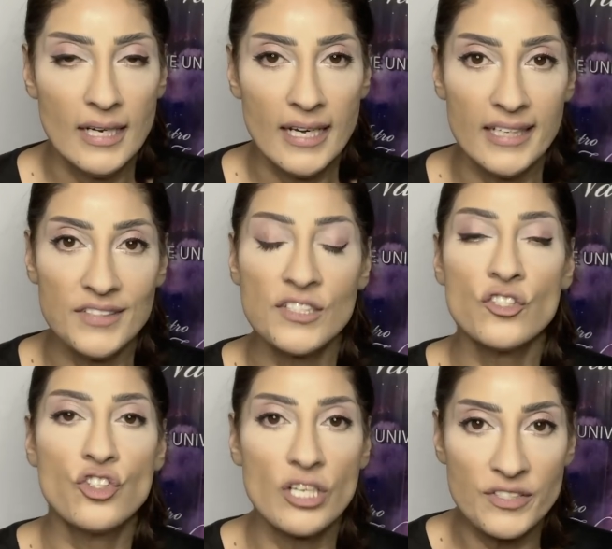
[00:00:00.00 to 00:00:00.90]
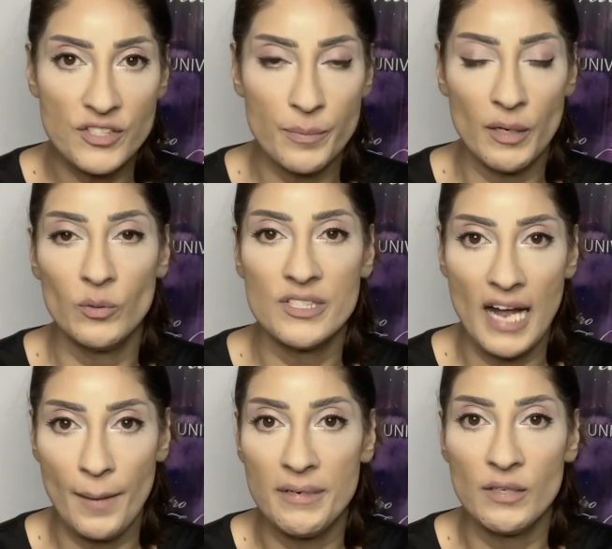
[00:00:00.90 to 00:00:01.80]
It isn't just about what's
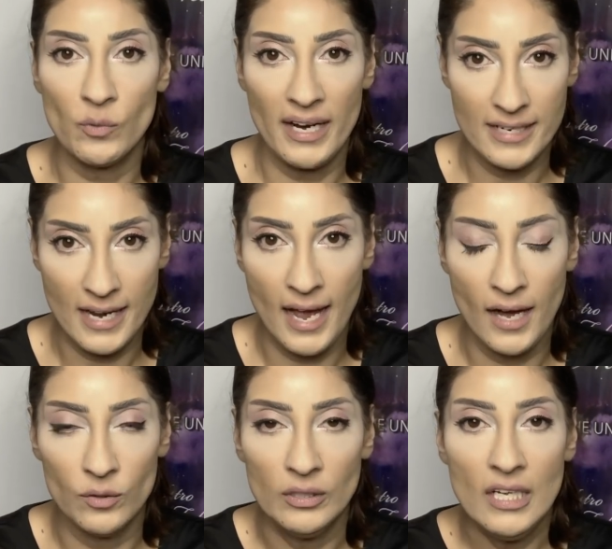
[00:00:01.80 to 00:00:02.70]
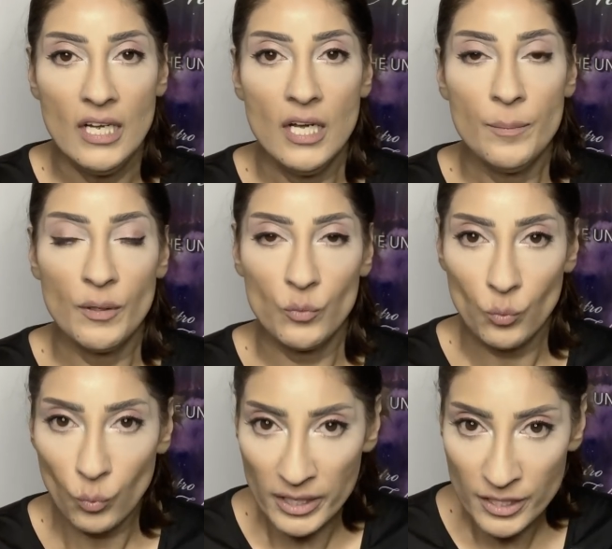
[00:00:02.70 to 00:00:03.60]
happening right now, but
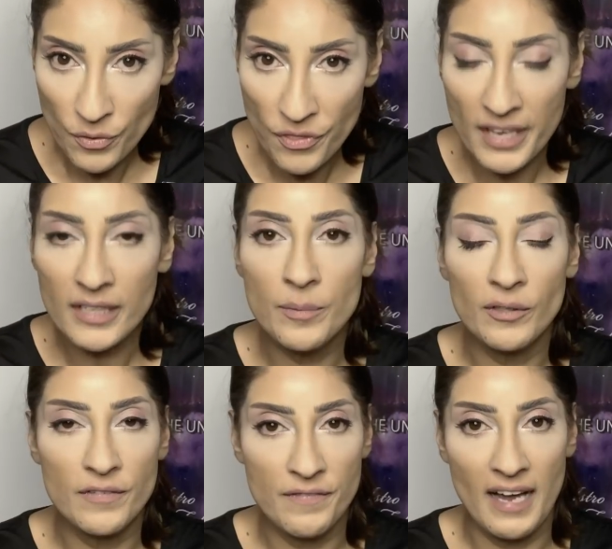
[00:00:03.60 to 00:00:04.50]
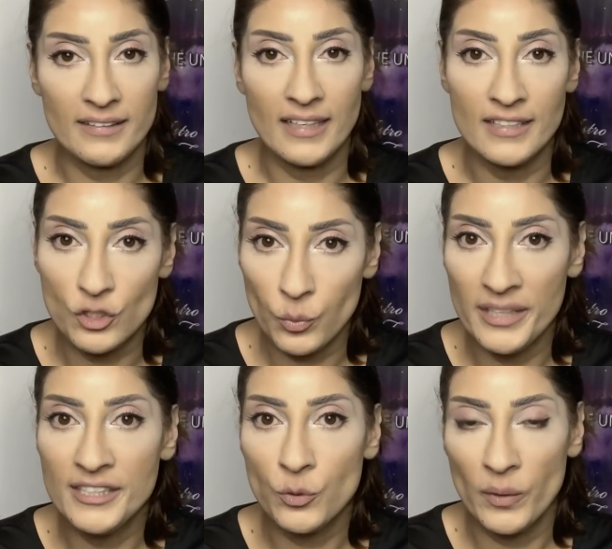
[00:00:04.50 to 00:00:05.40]
when you think about the fact that in
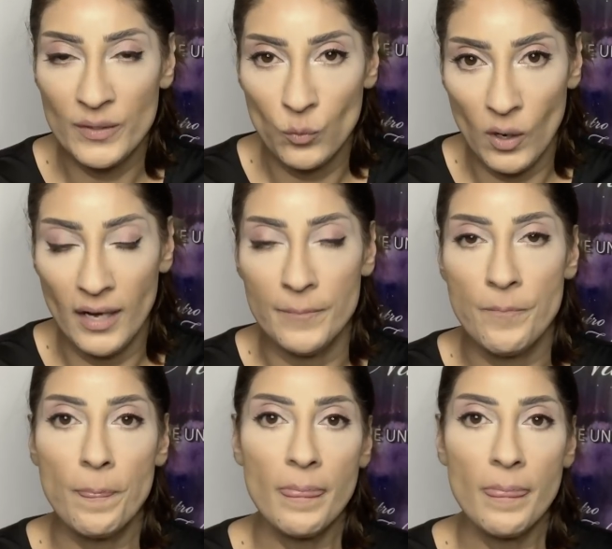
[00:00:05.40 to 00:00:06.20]
2021,